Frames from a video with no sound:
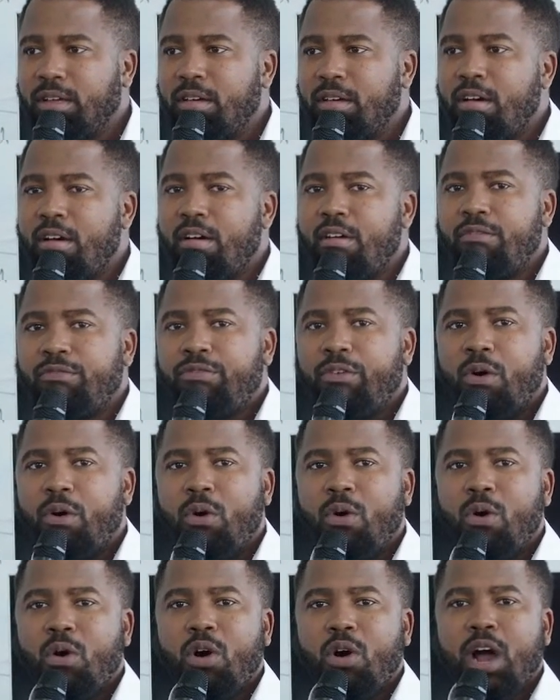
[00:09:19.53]

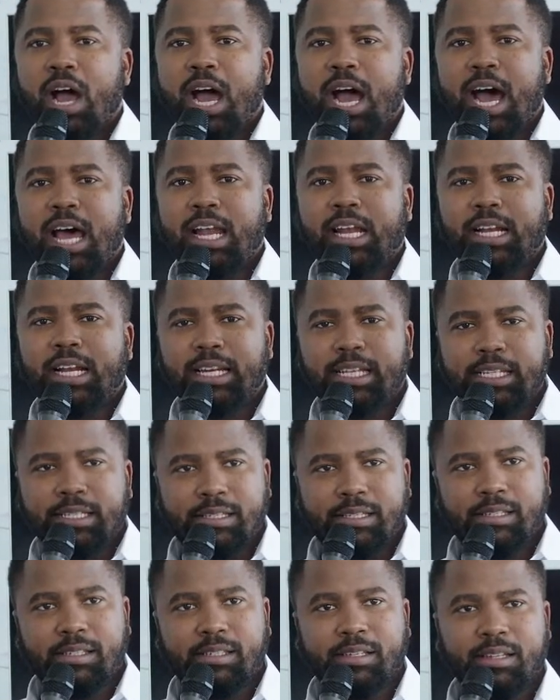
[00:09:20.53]
for at
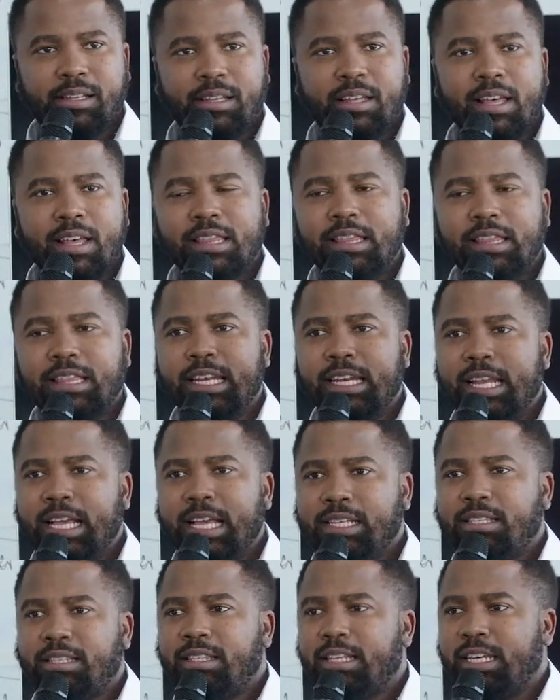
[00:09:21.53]
least
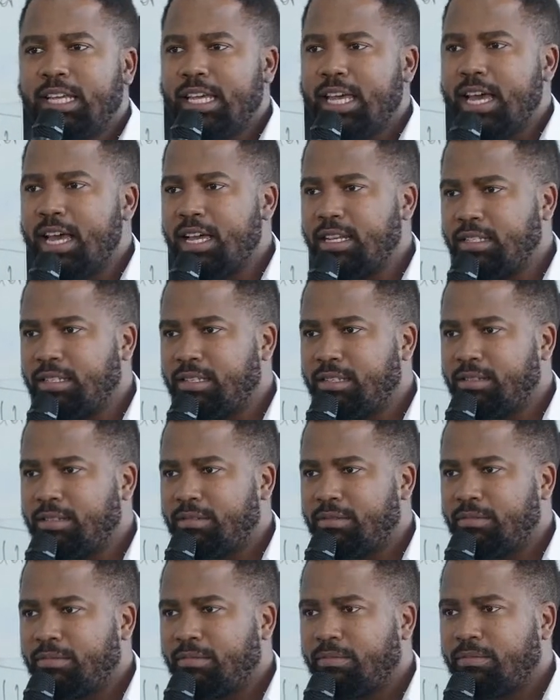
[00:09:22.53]
3 years,
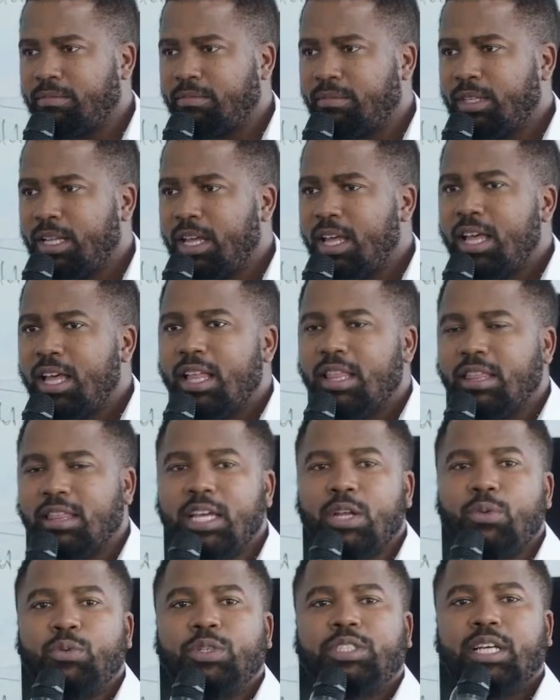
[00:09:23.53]
they
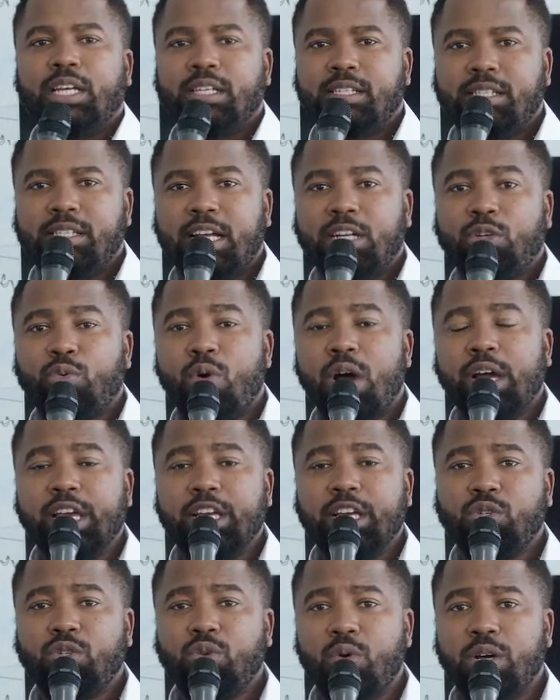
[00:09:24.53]
shall start working
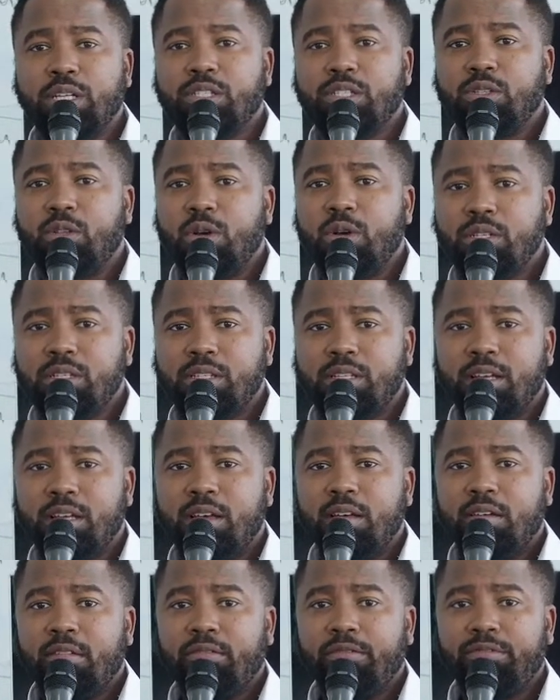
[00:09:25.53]
towards those
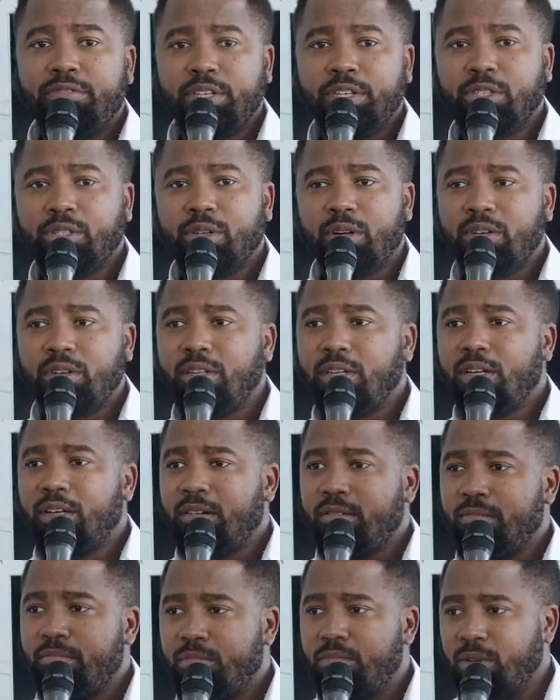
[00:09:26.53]
vision
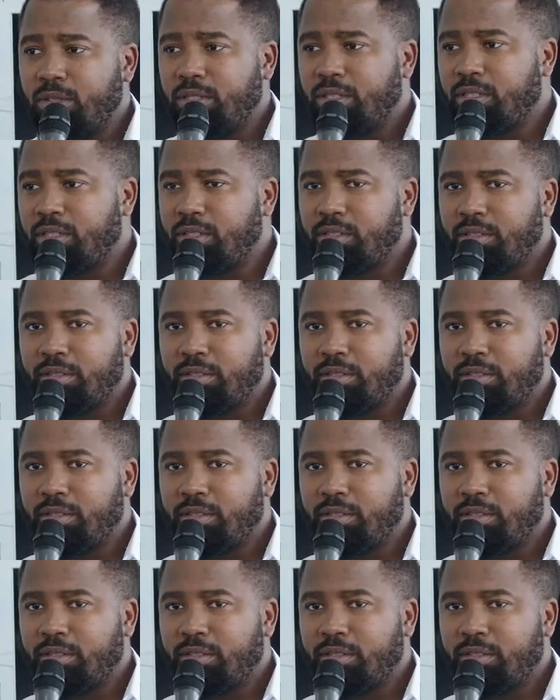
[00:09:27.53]
boards.